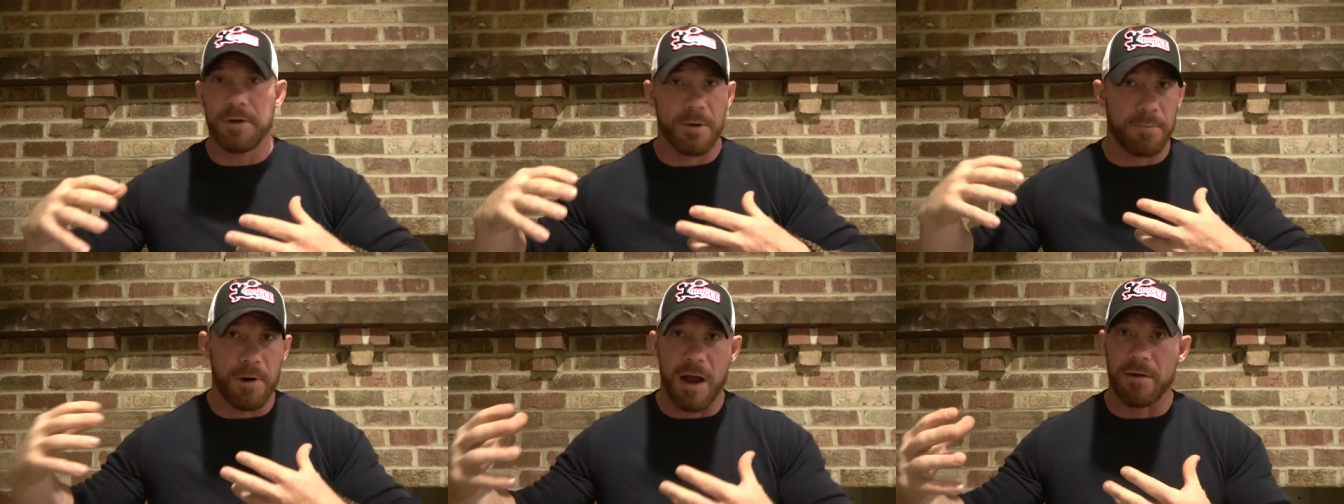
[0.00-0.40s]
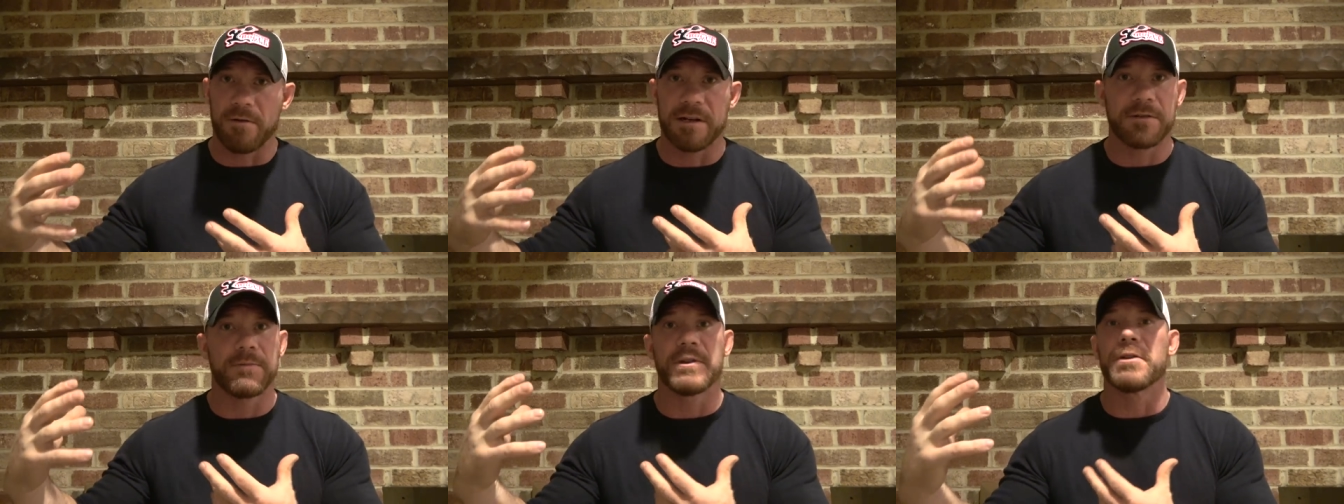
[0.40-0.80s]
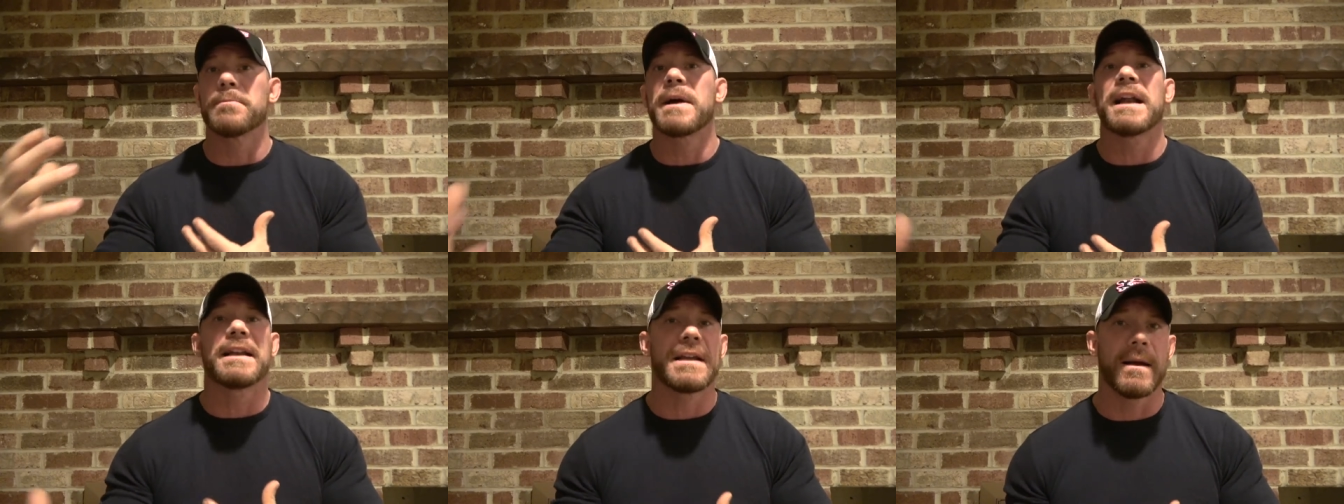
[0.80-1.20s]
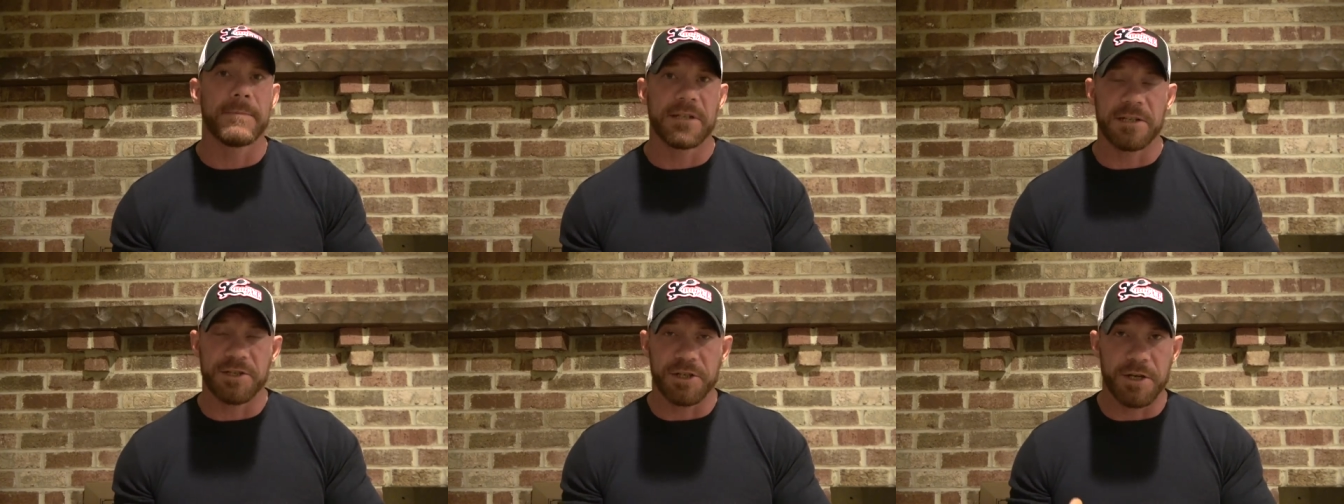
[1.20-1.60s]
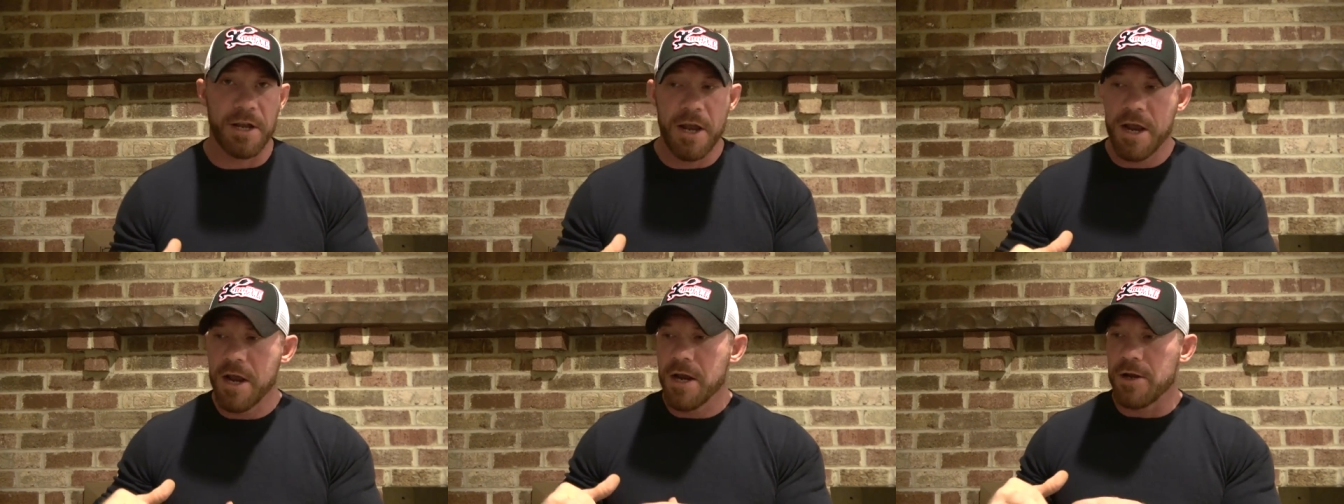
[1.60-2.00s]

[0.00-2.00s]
your progress with your body composition,